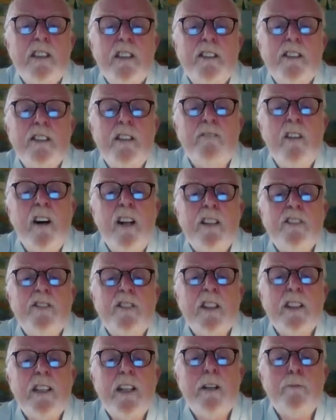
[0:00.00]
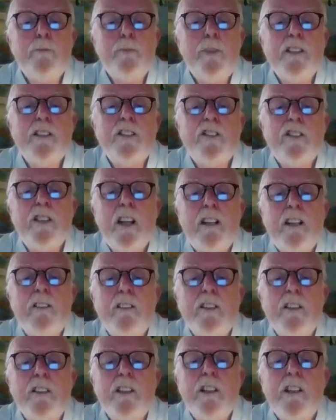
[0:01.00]
They managed to keep this
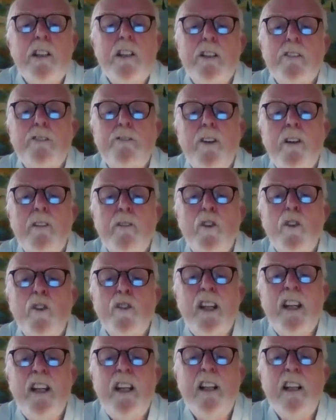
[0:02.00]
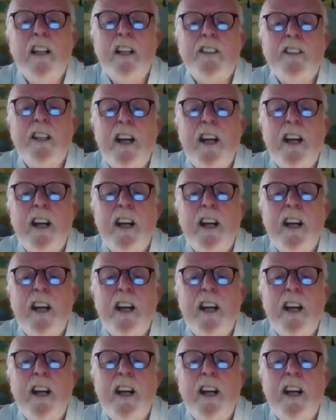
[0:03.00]
secret from O'Neill and the